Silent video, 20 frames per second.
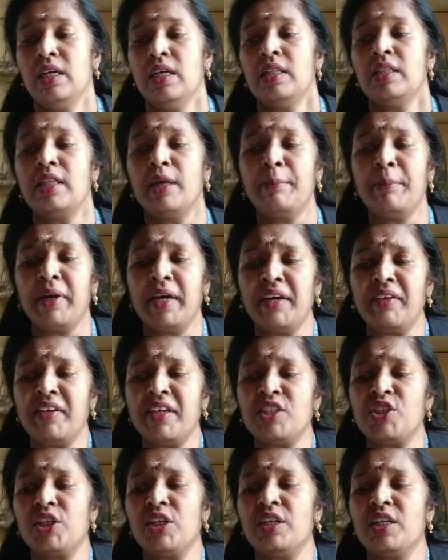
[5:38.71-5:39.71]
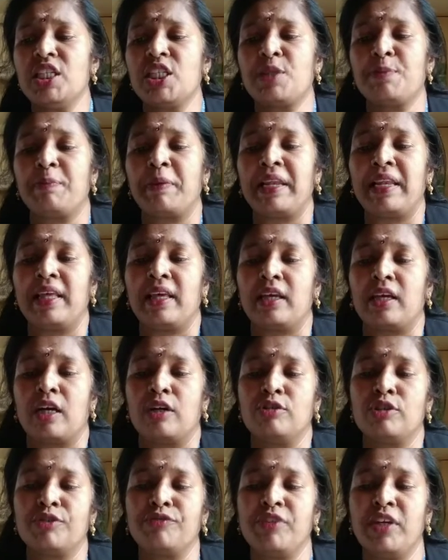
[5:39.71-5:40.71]
the merry children spilling
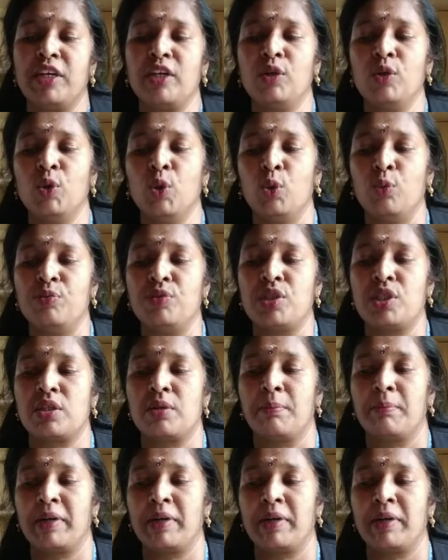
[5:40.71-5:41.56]
out of their homes,